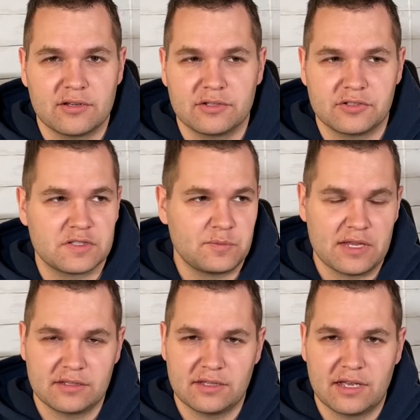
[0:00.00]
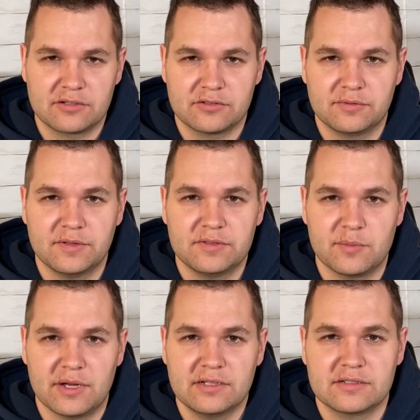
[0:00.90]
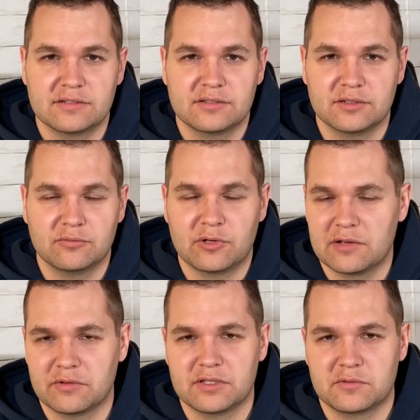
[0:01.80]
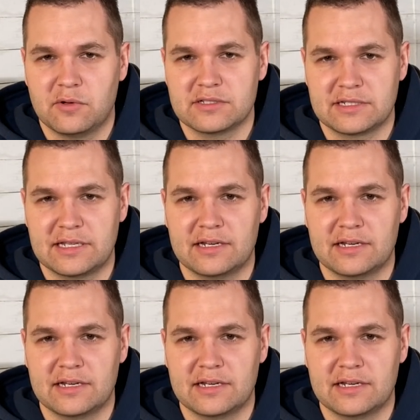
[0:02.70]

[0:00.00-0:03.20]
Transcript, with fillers: just spending the extra 50 bucks or whatever this was and